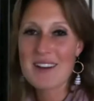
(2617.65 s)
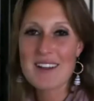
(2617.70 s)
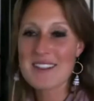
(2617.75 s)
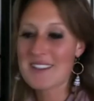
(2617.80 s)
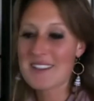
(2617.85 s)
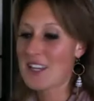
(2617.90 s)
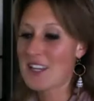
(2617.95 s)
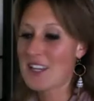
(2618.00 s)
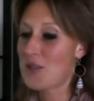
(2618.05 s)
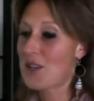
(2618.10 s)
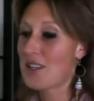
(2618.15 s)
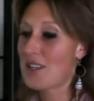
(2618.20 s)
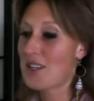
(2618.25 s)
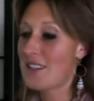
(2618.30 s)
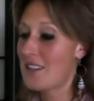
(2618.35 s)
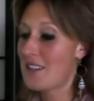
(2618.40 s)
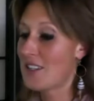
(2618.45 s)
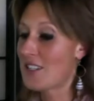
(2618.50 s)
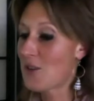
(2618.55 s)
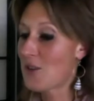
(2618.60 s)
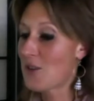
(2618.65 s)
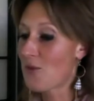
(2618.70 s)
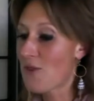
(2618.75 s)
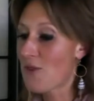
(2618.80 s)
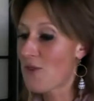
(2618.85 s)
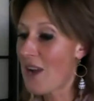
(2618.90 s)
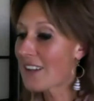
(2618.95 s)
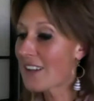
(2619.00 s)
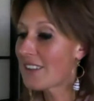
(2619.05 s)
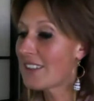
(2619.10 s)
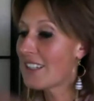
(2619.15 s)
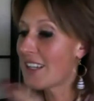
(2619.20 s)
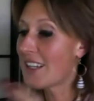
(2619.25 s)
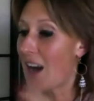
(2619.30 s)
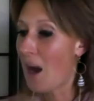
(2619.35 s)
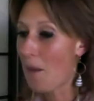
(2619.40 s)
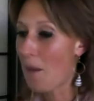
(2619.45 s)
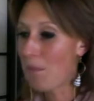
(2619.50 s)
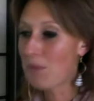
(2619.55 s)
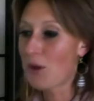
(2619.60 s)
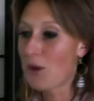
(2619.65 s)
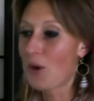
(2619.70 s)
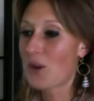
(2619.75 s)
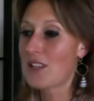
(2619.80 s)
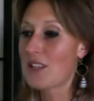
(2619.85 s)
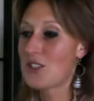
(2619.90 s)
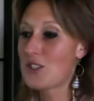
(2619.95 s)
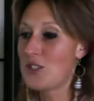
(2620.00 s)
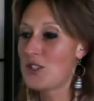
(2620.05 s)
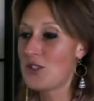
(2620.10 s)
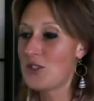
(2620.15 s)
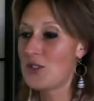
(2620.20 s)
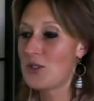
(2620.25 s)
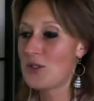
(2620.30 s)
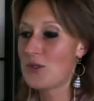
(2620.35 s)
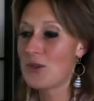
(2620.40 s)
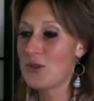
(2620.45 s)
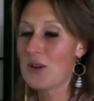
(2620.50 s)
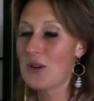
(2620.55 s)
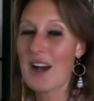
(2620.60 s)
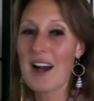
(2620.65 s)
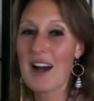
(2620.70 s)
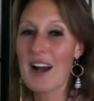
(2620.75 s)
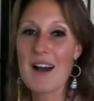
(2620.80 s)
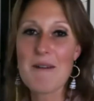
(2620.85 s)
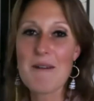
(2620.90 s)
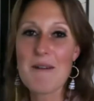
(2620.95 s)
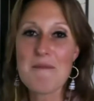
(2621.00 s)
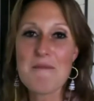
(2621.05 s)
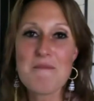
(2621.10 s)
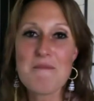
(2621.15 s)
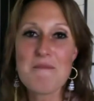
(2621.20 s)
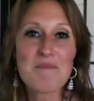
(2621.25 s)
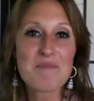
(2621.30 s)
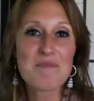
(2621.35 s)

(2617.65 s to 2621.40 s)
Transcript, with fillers: is that you can directly upload it to um,